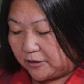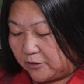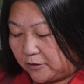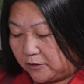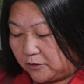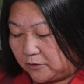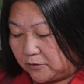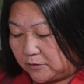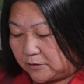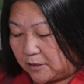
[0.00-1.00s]
going to
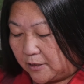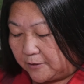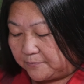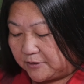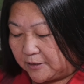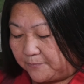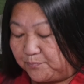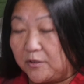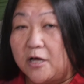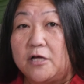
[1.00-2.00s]
use some
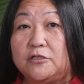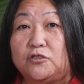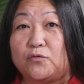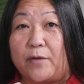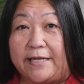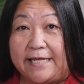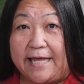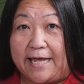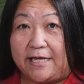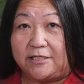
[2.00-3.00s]
20
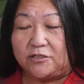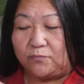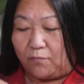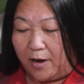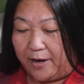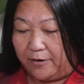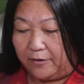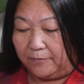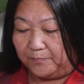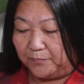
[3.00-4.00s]
gauge wire.